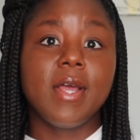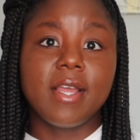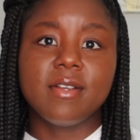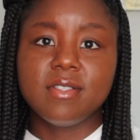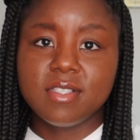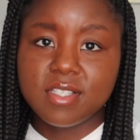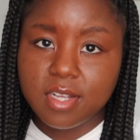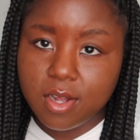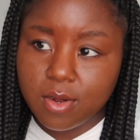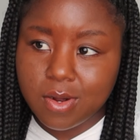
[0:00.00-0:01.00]
Okay,
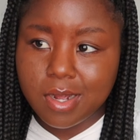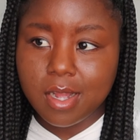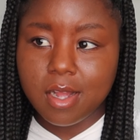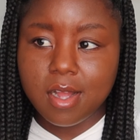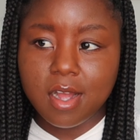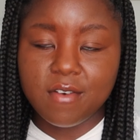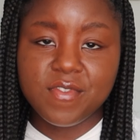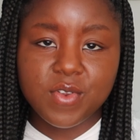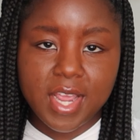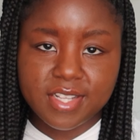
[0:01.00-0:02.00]
so a
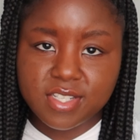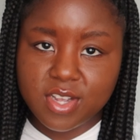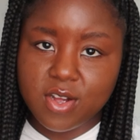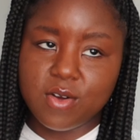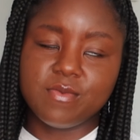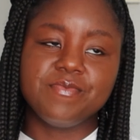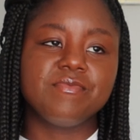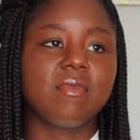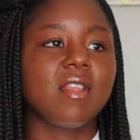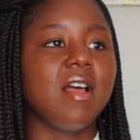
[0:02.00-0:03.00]
few days ago,
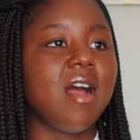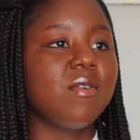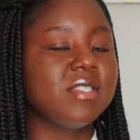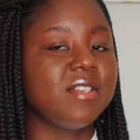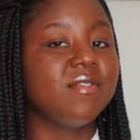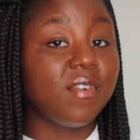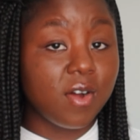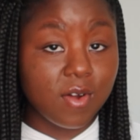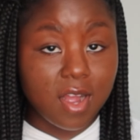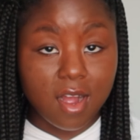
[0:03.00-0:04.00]
I received a
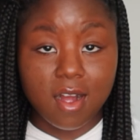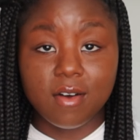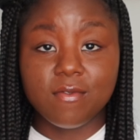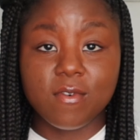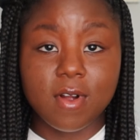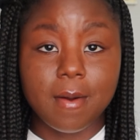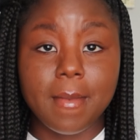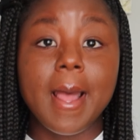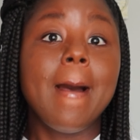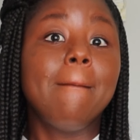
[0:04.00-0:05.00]
phone call
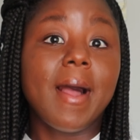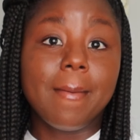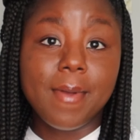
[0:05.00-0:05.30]
from my